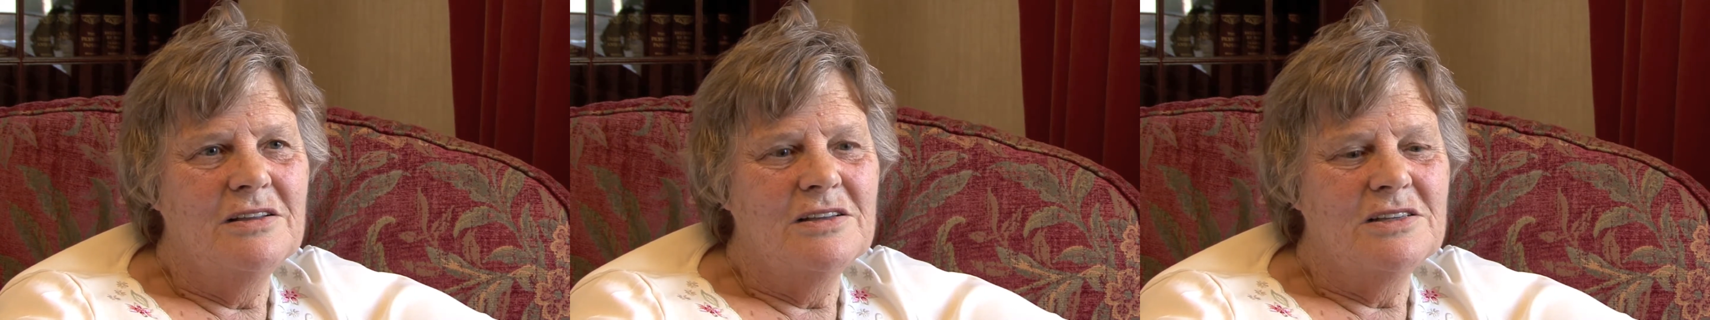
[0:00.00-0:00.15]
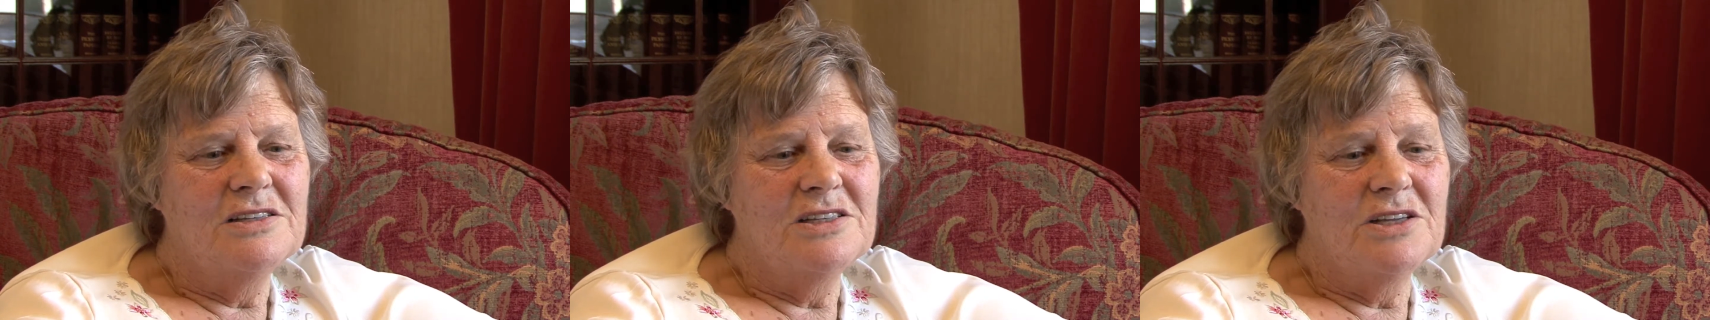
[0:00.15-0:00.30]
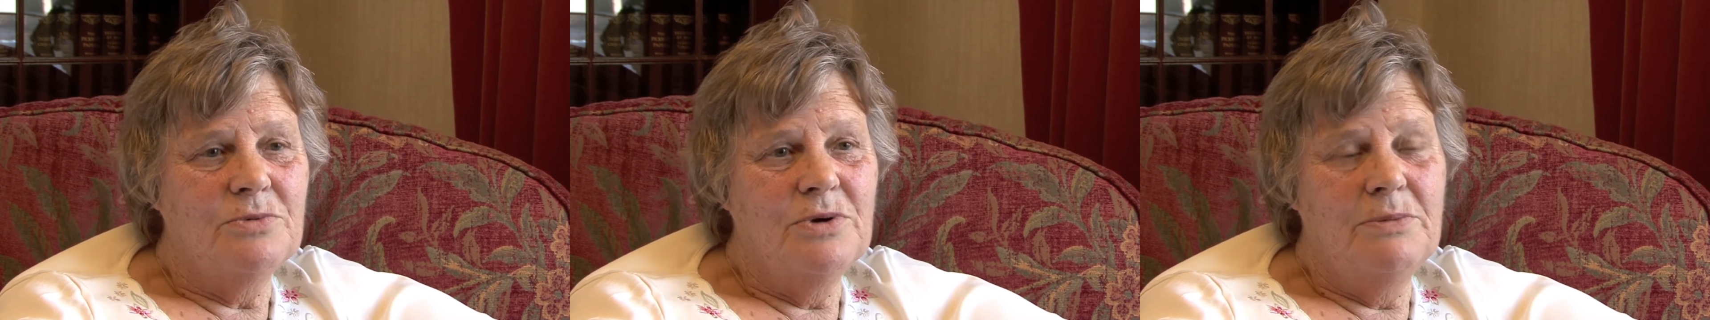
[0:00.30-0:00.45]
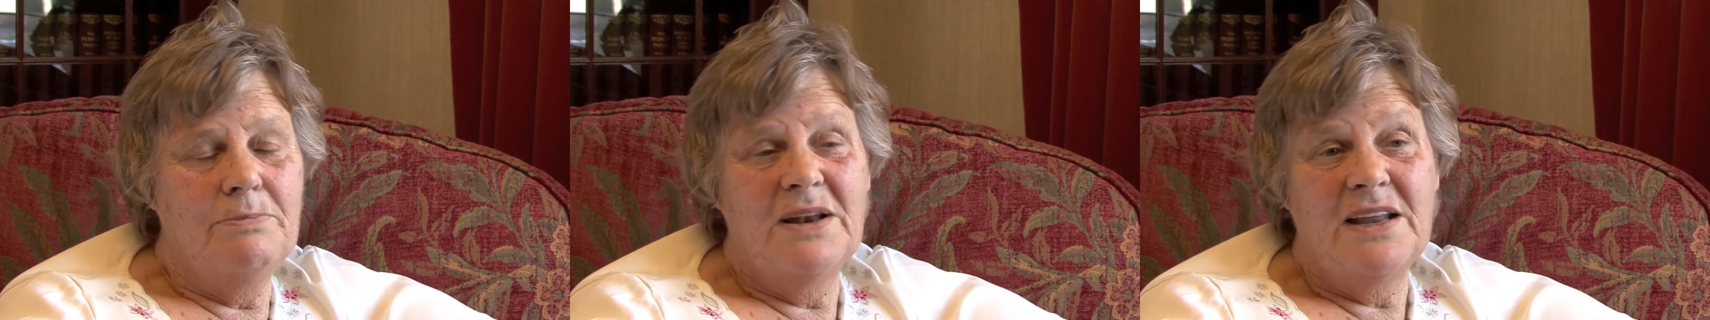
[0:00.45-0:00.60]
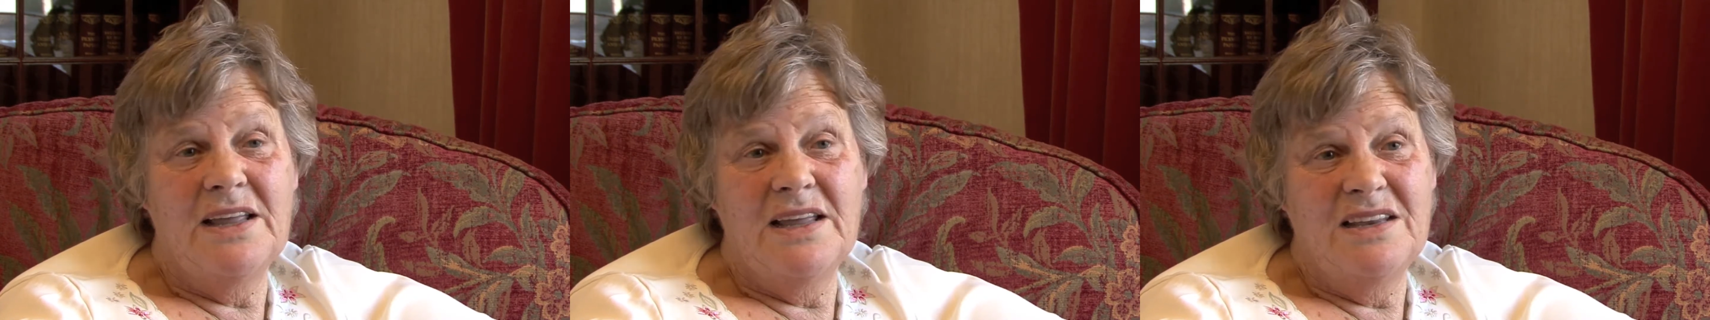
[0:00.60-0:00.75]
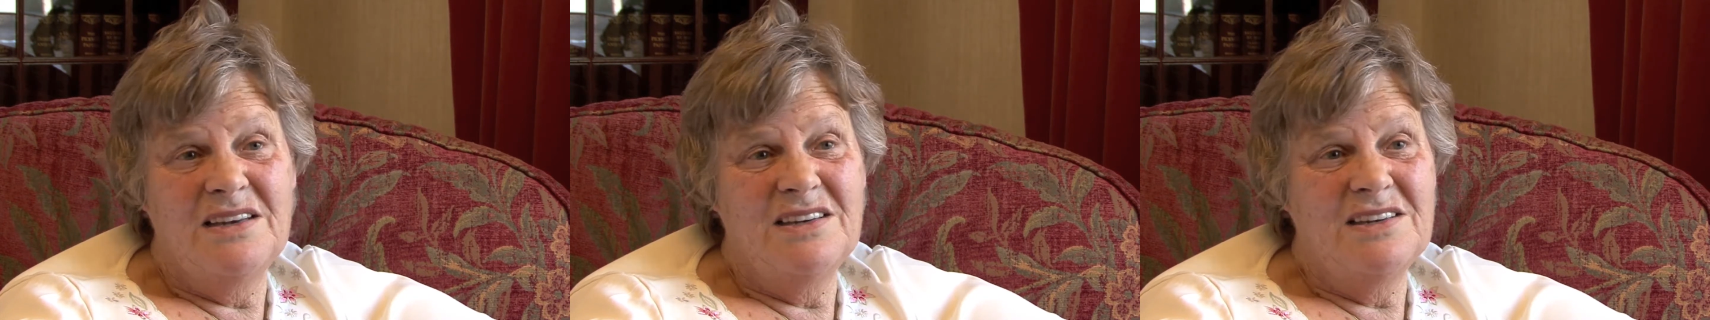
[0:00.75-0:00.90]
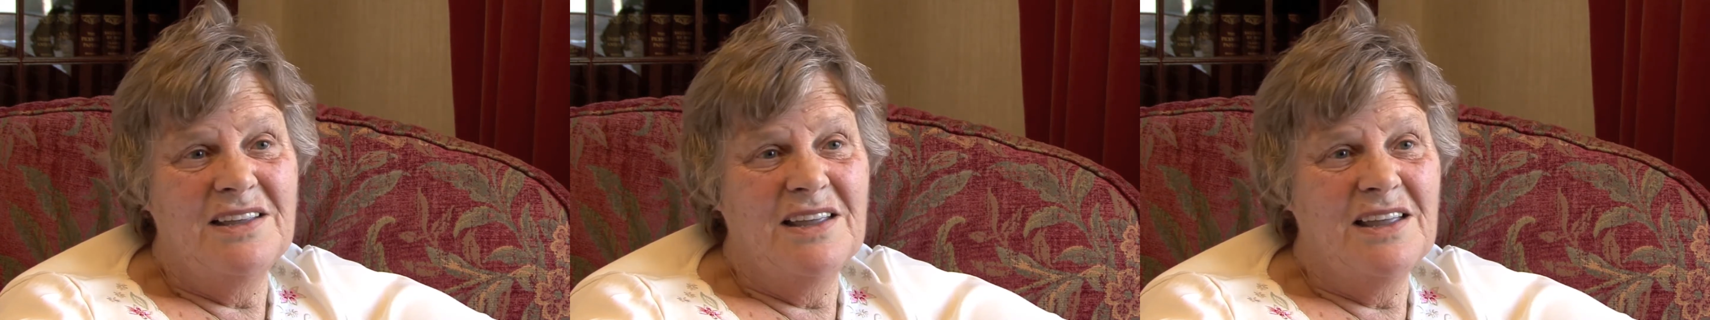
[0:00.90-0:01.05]
so we
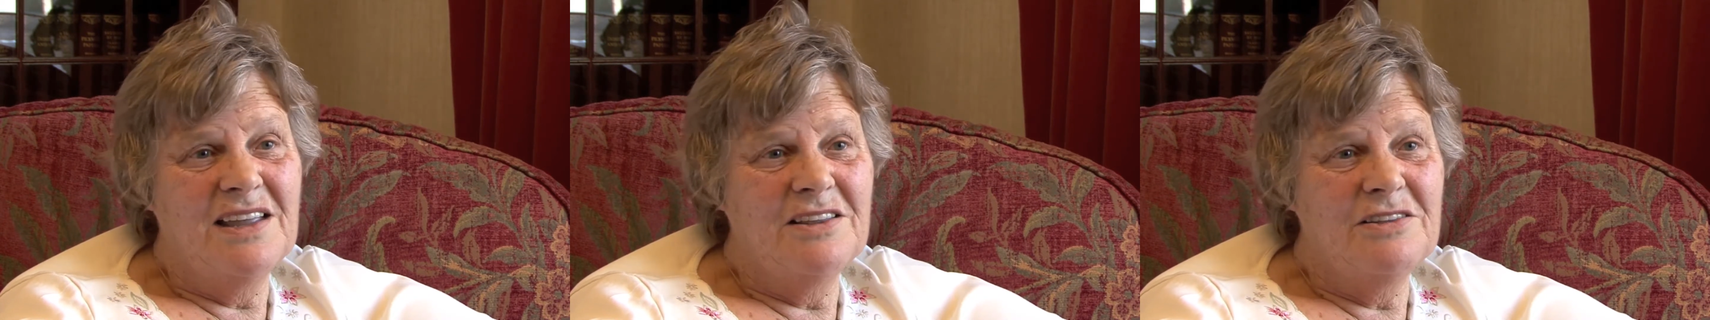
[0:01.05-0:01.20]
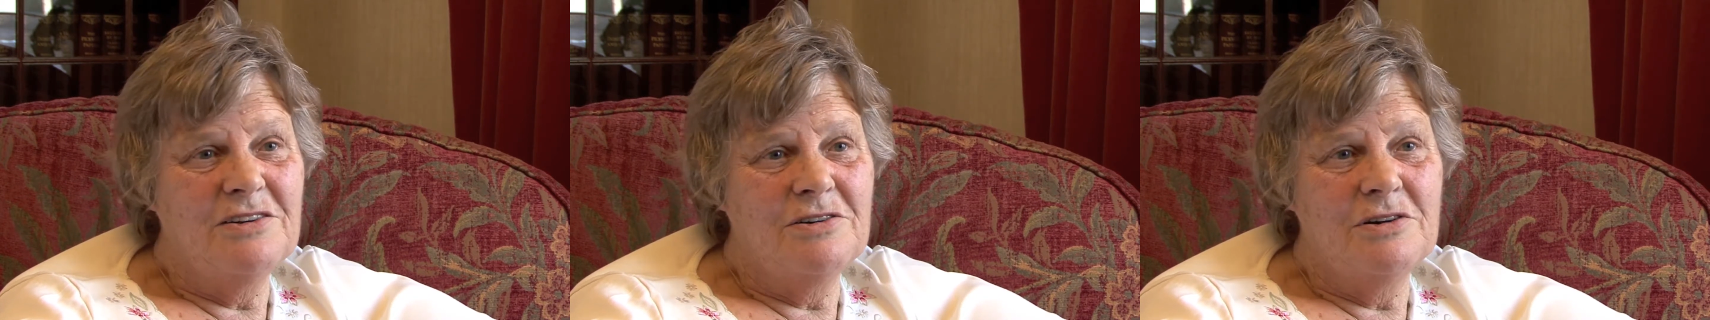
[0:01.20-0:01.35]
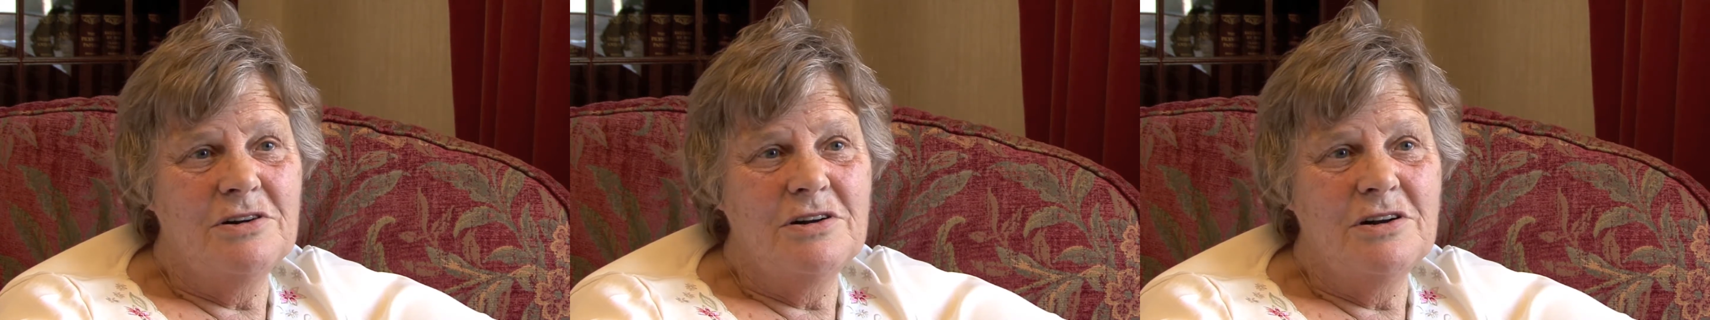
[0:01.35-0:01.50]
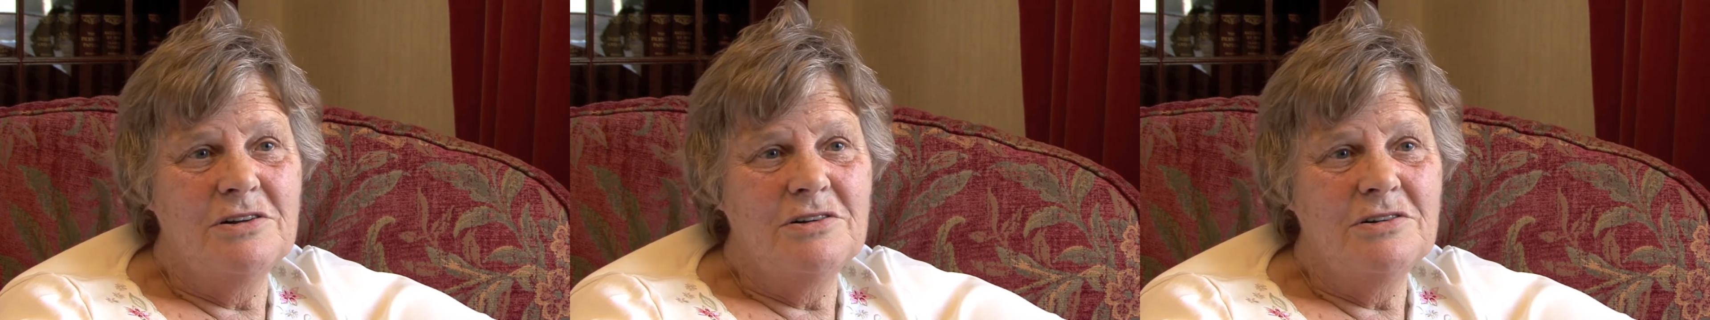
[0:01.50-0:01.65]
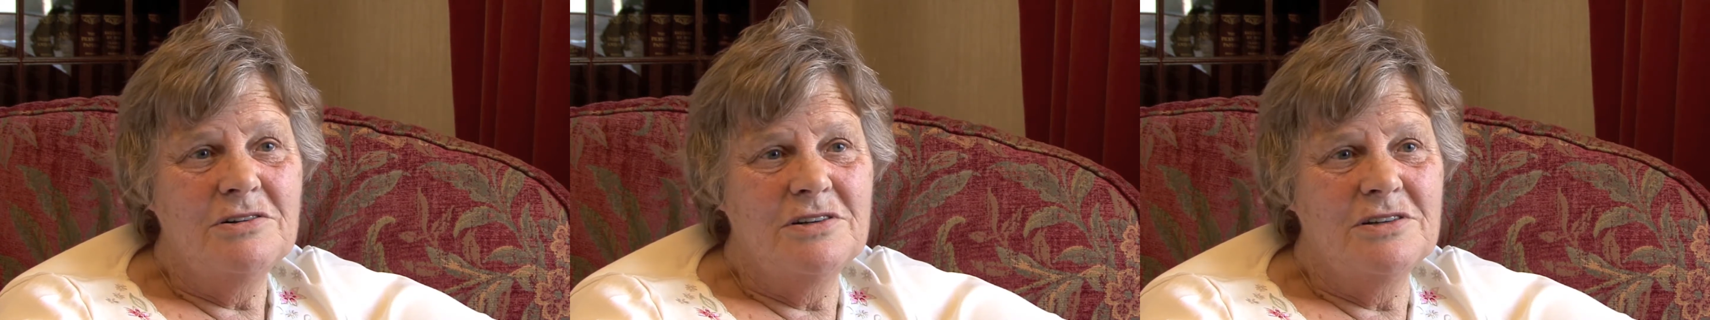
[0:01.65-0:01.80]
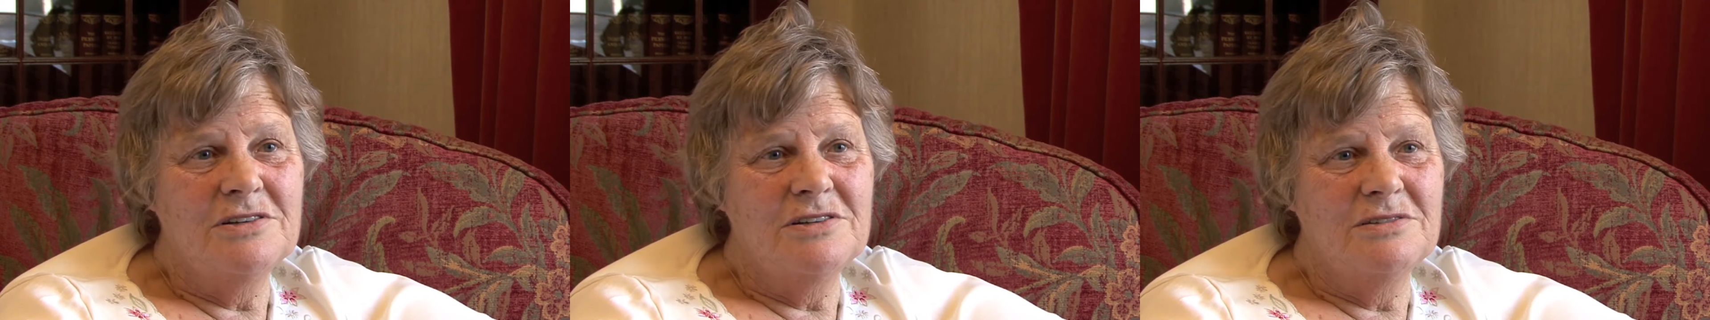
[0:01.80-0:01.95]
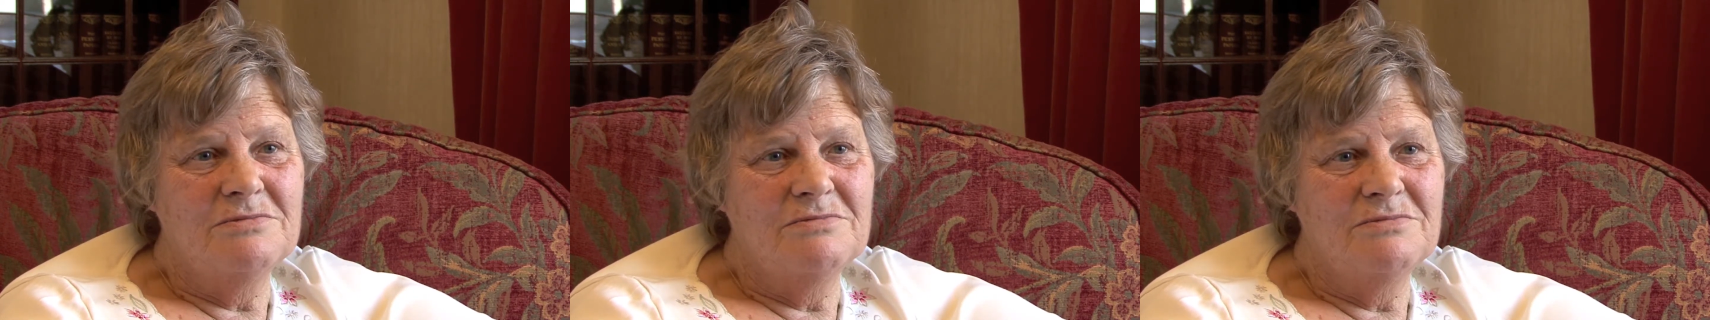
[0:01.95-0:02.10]
played together a
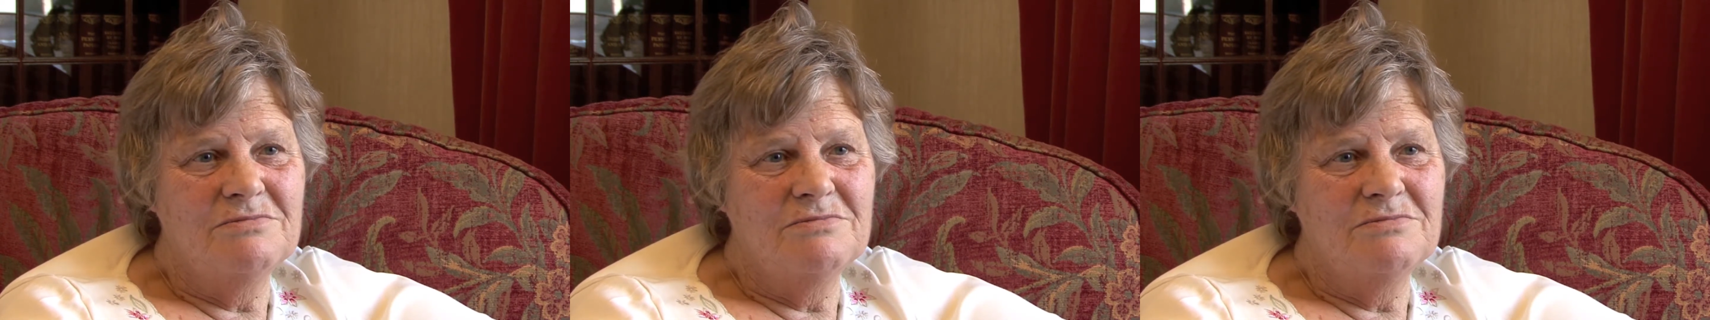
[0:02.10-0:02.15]
lot.